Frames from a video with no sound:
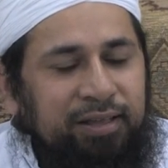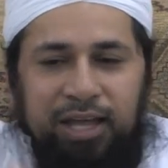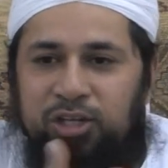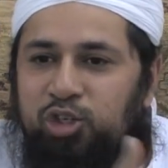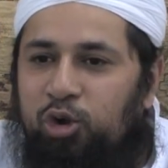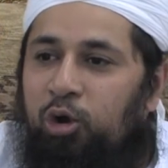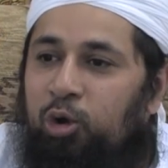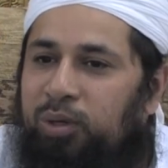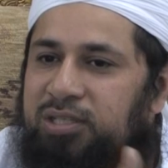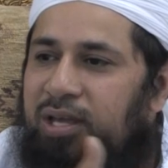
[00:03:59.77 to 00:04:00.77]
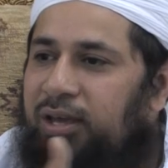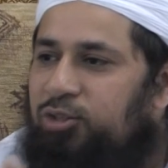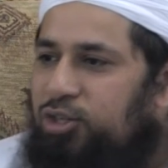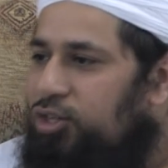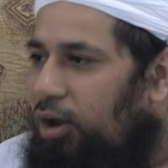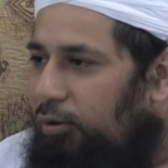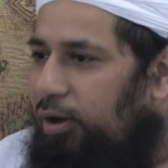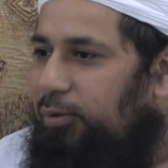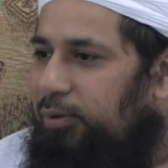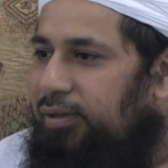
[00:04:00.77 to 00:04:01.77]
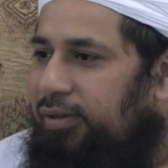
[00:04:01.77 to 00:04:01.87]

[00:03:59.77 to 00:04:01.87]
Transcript: that joy turn to sorrow,